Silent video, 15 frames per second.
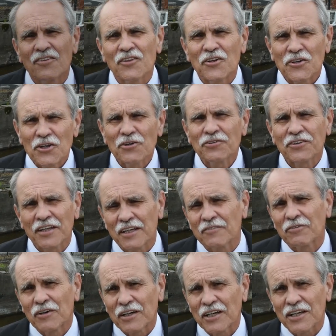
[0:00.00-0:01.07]
The new thing
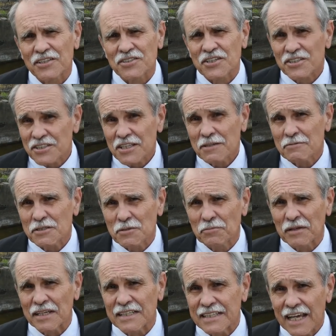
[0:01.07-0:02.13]
for Augusta seems to
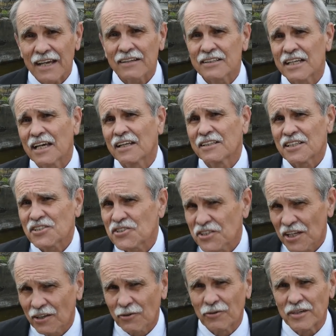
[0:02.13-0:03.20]
be downtown
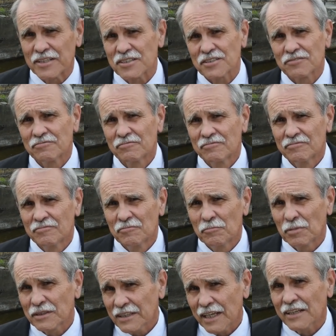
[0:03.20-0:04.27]
distilleries,
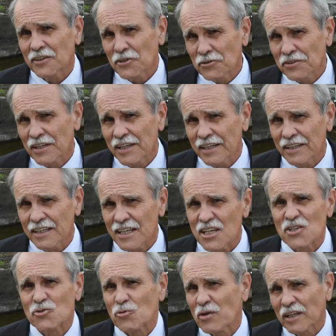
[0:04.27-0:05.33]
but that new thing
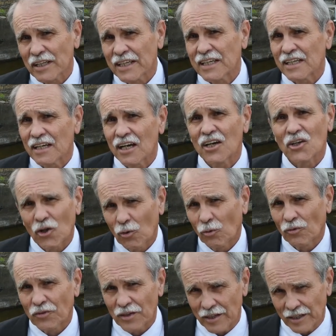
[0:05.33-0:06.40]
is really an
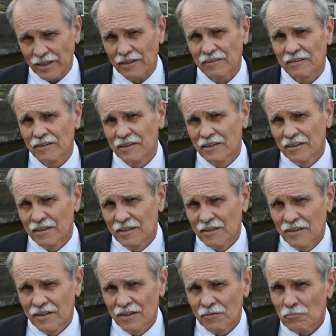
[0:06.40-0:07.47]
old thing.
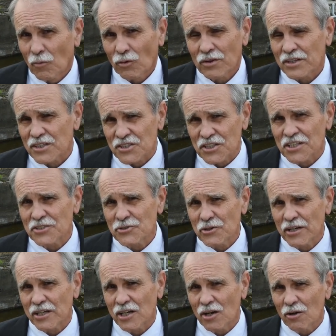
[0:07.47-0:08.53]
More than a
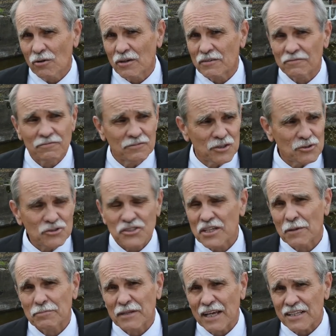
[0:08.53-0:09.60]
century ago, if you
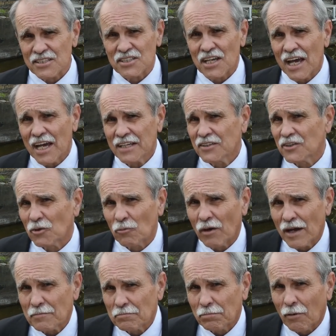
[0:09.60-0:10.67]
stepped outside in the
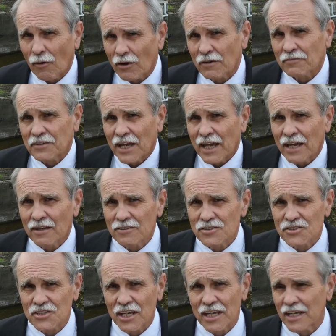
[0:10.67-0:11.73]
right part of town,
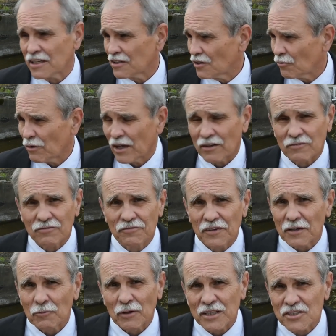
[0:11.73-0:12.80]
say around
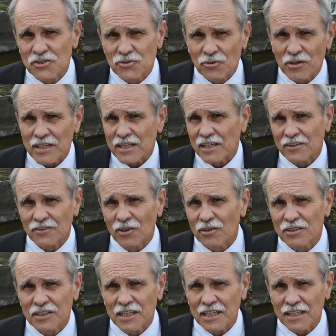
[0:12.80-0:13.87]
Fenwick Street at
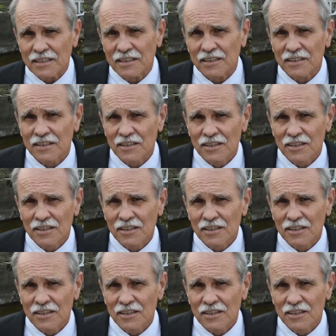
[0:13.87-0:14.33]
thirteenth,